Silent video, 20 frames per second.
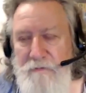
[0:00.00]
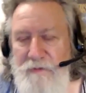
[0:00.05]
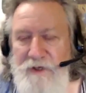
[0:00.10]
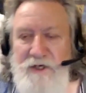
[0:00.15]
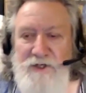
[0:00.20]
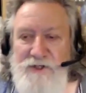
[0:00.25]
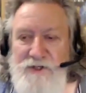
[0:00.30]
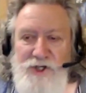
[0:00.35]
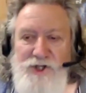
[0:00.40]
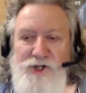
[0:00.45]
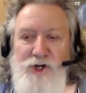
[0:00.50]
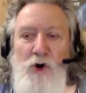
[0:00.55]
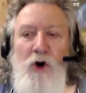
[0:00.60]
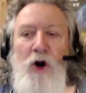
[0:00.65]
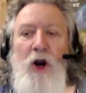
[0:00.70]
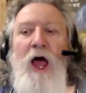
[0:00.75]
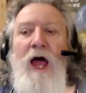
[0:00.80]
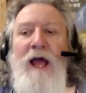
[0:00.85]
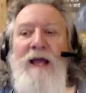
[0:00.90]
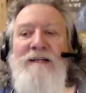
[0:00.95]
Because the
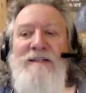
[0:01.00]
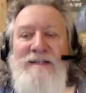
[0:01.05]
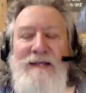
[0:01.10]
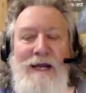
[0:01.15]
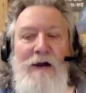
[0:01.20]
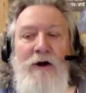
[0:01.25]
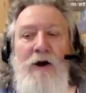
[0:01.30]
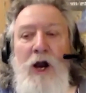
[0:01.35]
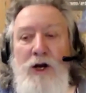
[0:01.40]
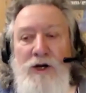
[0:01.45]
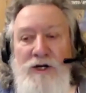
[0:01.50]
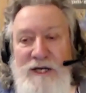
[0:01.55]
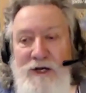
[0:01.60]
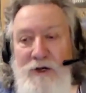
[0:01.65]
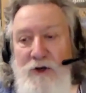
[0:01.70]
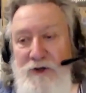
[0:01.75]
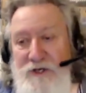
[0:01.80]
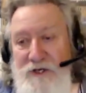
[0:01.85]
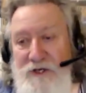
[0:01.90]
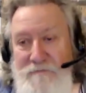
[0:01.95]
shorelines there are
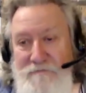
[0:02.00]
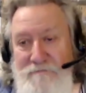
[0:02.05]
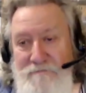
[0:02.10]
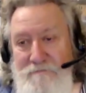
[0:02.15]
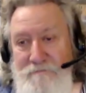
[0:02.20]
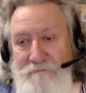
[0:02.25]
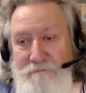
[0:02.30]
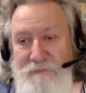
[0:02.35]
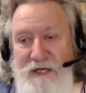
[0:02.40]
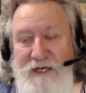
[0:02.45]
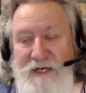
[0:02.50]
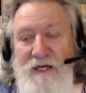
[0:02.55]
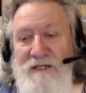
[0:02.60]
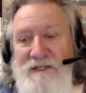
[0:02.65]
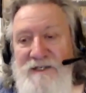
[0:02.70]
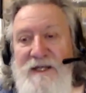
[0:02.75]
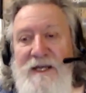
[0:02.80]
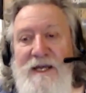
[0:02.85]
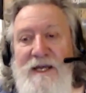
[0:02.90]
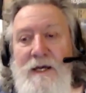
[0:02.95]
tilted
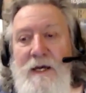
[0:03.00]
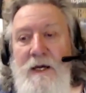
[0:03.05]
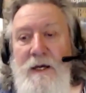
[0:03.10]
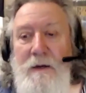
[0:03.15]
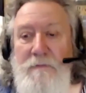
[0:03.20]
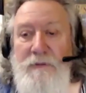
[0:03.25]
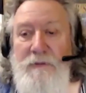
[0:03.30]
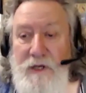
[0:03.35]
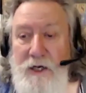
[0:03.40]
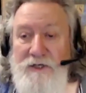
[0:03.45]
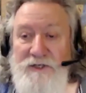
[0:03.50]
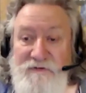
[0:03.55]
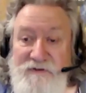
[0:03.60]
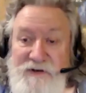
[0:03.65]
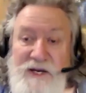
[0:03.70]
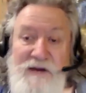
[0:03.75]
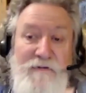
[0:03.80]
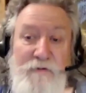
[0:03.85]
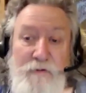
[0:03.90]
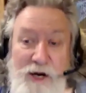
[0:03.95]
because of
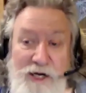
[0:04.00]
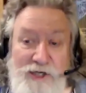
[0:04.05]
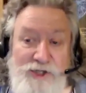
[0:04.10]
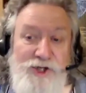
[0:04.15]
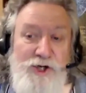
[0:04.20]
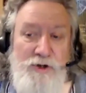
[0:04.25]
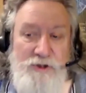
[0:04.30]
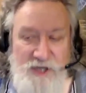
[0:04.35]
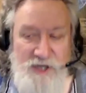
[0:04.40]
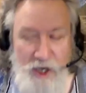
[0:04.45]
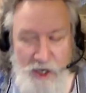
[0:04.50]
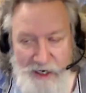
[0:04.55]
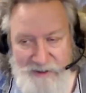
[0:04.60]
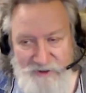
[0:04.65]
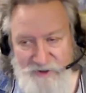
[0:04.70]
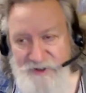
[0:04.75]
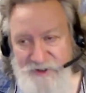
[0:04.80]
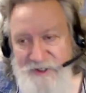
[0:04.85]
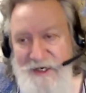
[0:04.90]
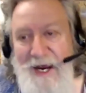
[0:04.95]
differential
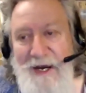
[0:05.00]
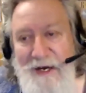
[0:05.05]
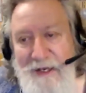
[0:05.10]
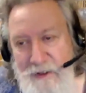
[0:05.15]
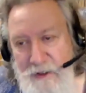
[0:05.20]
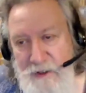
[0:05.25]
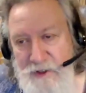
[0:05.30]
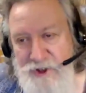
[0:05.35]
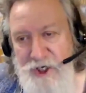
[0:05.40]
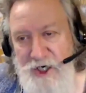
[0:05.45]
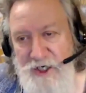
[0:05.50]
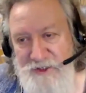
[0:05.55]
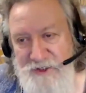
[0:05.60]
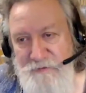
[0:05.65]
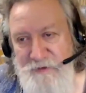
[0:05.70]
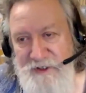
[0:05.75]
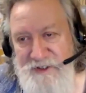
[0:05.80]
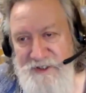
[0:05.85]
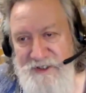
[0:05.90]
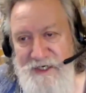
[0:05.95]
isostatic
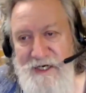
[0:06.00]
adjustment.